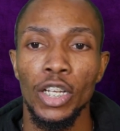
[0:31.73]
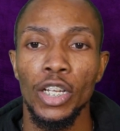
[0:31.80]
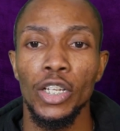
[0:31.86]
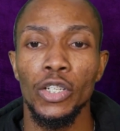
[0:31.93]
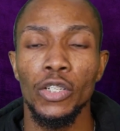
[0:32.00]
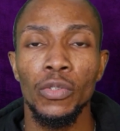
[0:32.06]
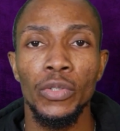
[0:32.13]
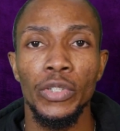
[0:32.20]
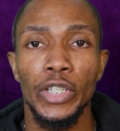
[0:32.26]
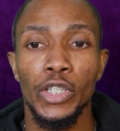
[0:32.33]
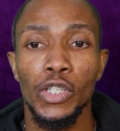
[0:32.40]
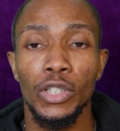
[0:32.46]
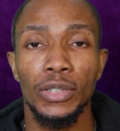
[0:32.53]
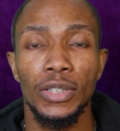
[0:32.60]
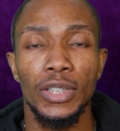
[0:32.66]
Now you're going
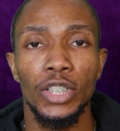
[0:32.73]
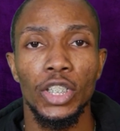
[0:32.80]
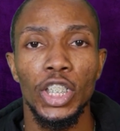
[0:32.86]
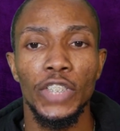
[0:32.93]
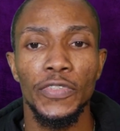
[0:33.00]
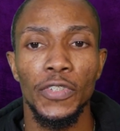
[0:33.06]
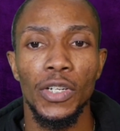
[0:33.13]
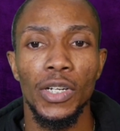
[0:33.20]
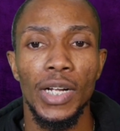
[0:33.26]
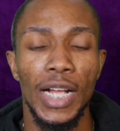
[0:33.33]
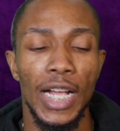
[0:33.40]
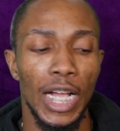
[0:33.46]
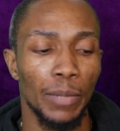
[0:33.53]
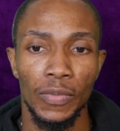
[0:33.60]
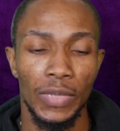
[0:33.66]
to search for
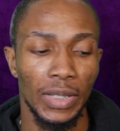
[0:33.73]
app.